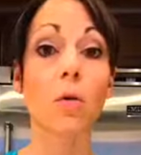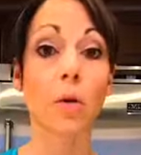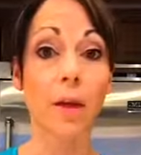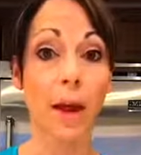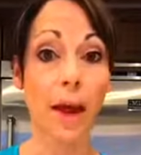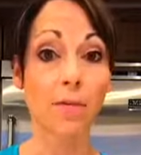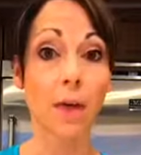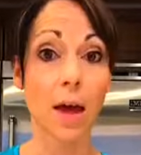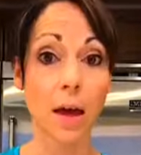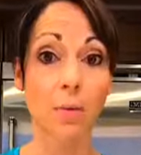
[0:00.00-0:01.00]
or they have
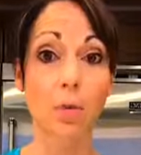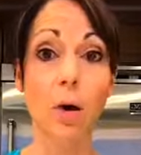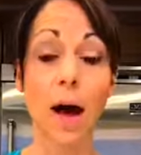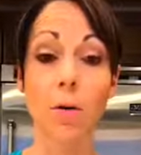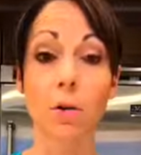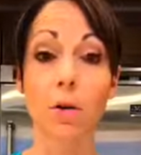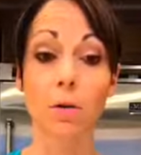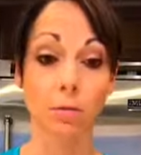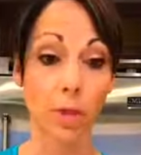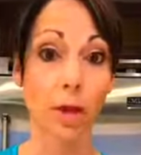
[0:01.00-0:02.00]
the edible
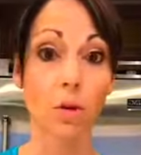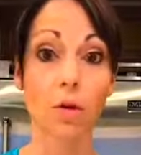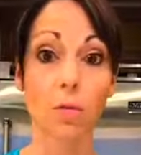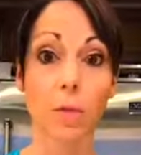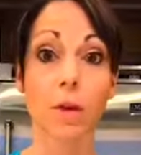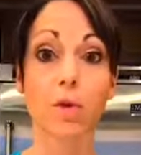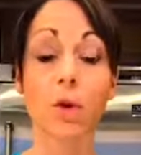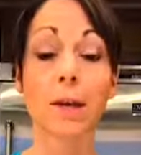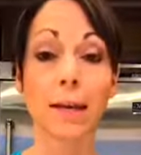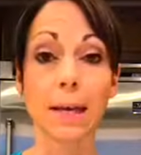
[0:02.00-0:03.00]
outer layer that you're
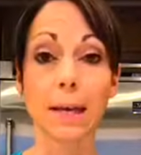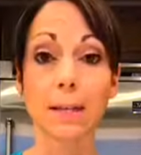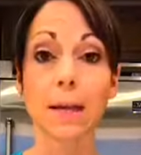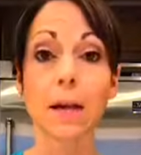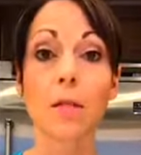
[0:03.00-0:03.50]
going to eat,